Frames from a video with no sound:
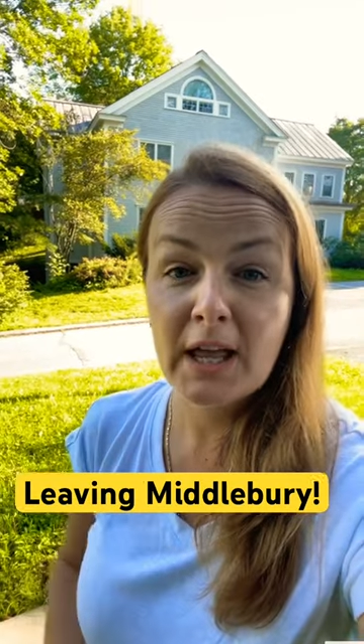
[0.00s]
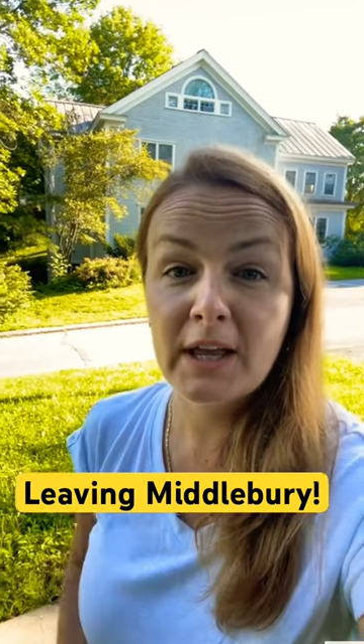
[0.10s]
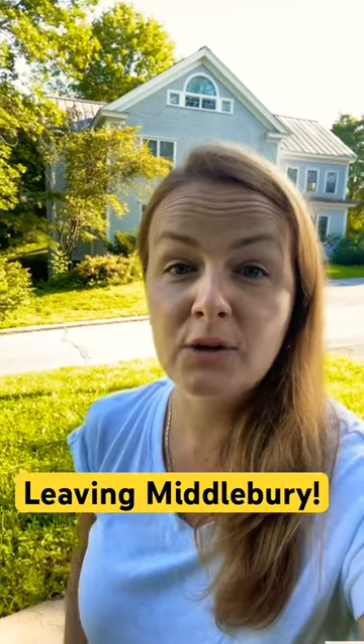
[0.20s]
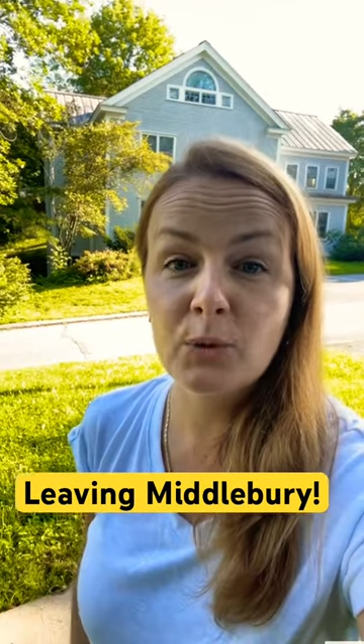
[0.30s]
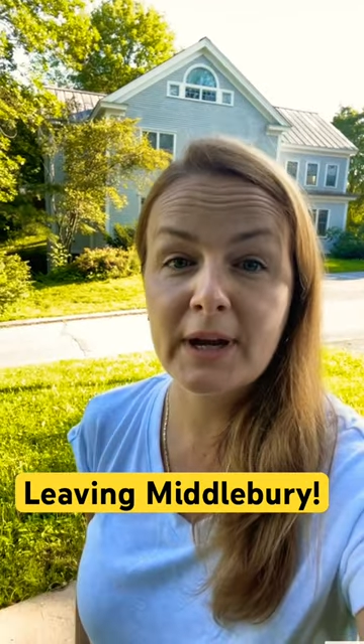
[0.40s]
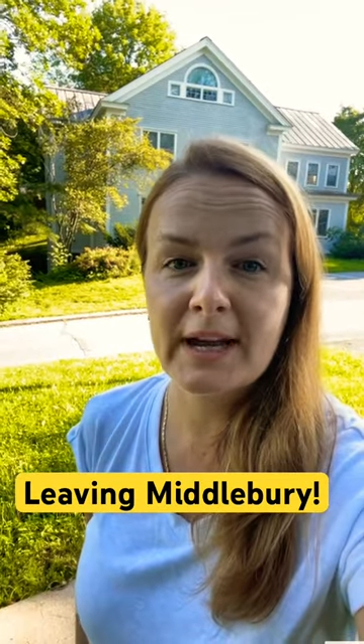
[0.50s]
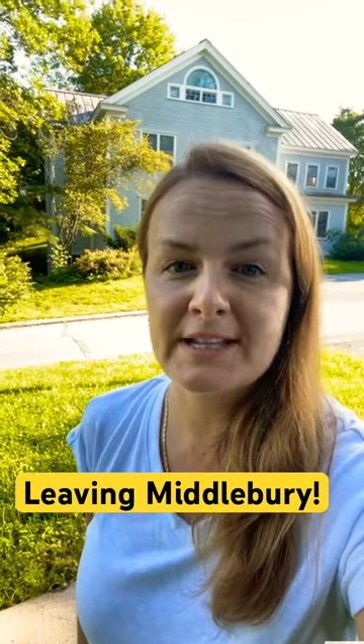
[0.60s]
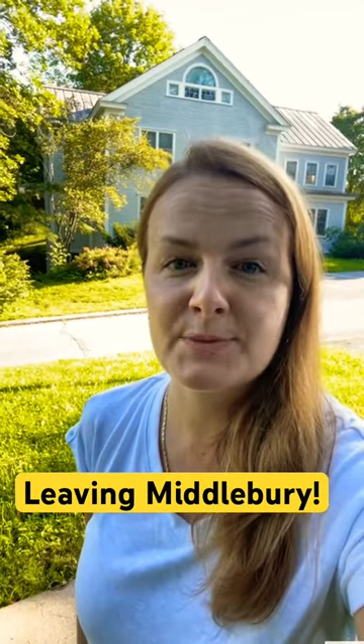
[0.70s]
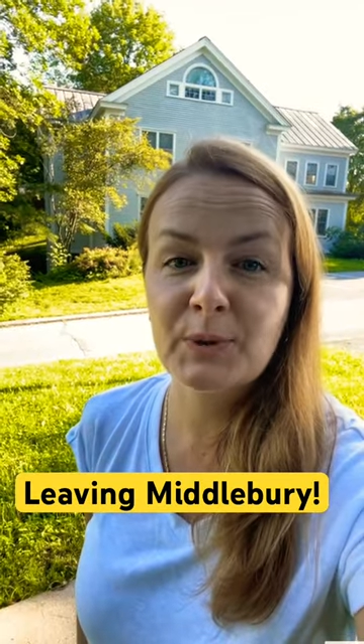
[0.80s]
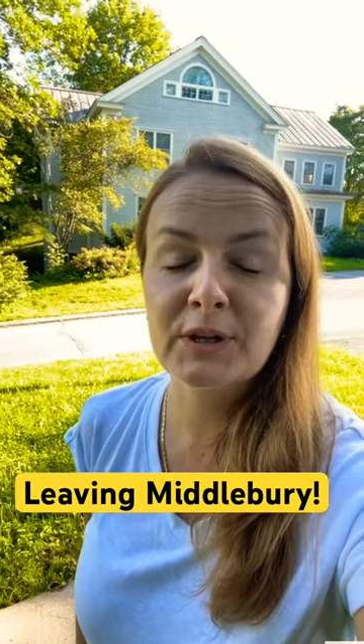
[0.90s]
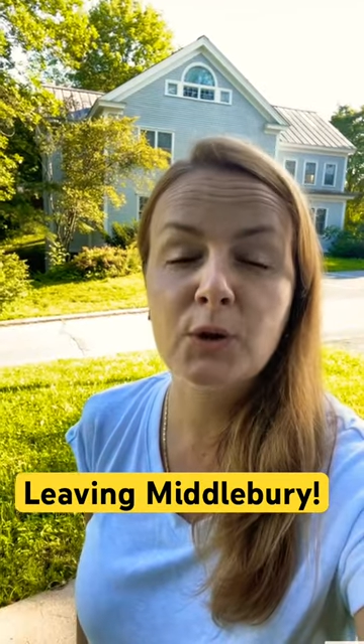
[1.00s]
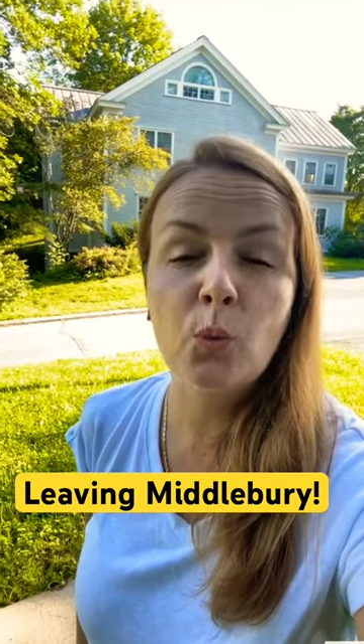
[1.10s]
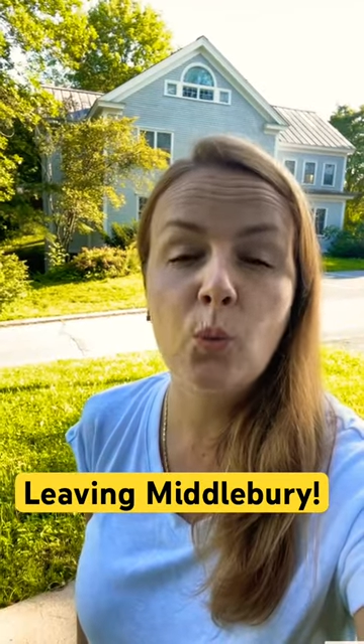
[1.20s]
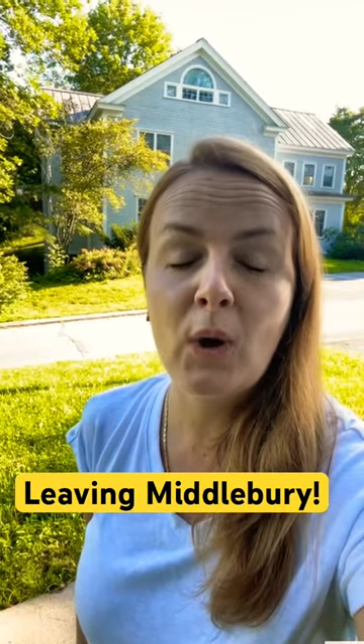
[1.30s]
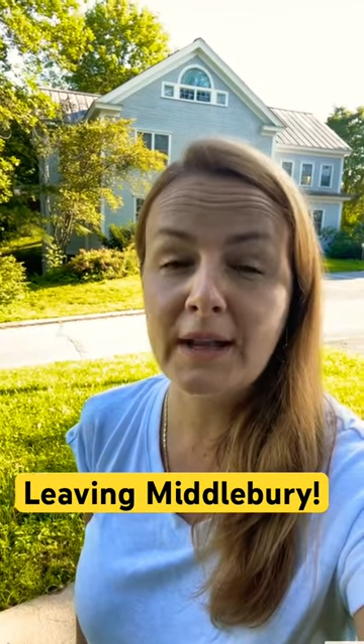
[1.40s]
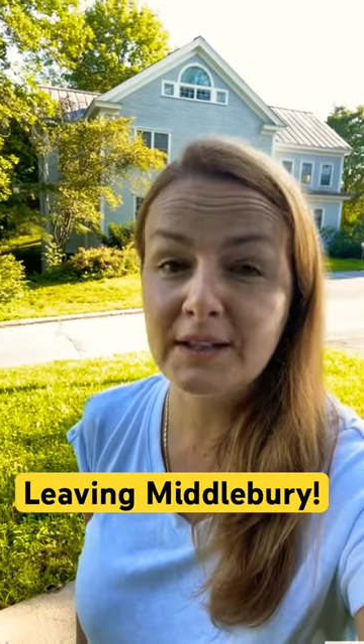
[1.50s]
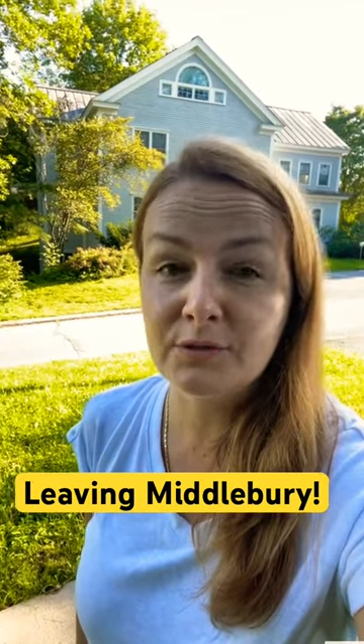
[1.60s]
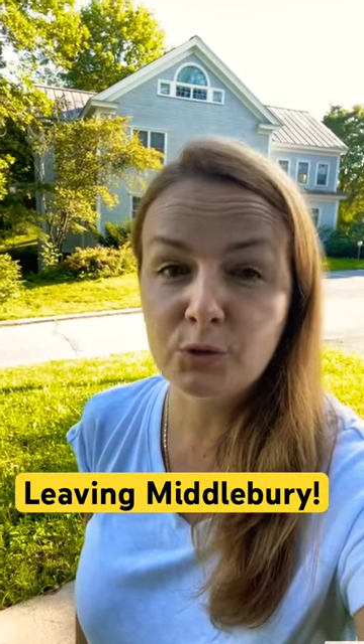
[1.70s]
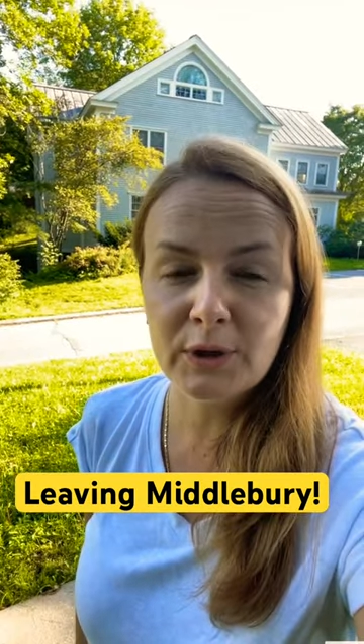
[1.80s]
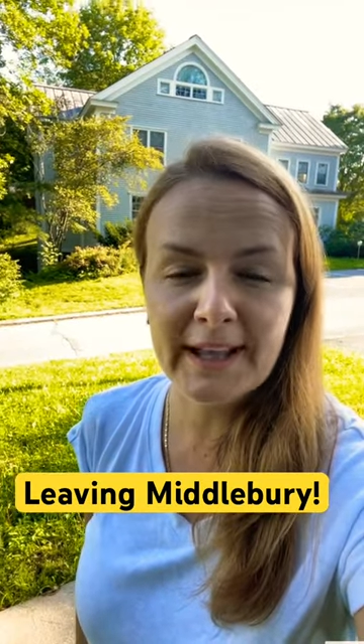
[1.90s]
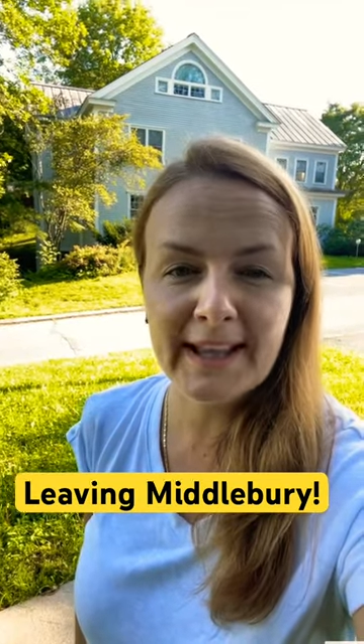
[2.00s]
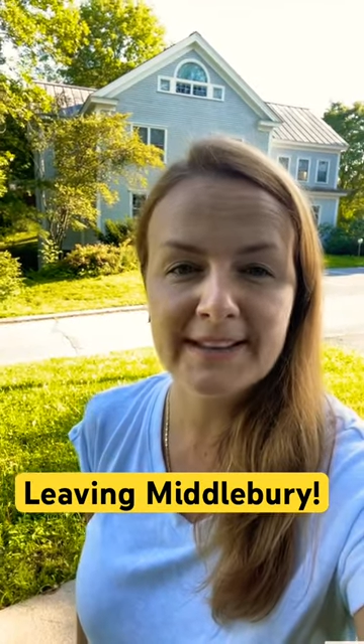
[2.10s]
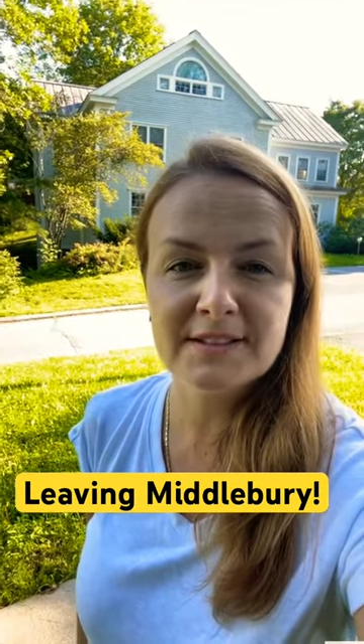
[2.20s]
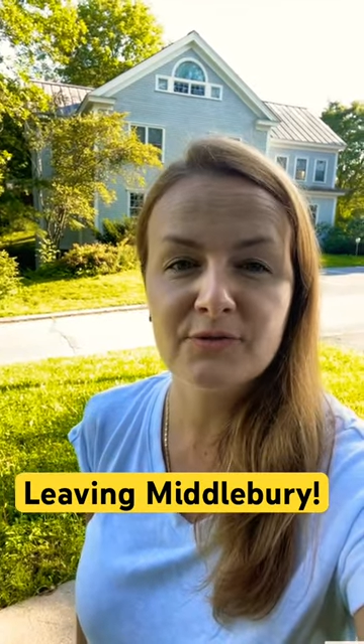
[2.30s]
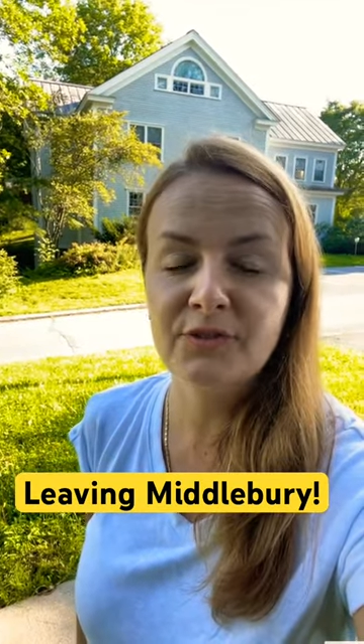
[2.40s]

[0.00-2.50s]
Anyway, I spent a wonderful and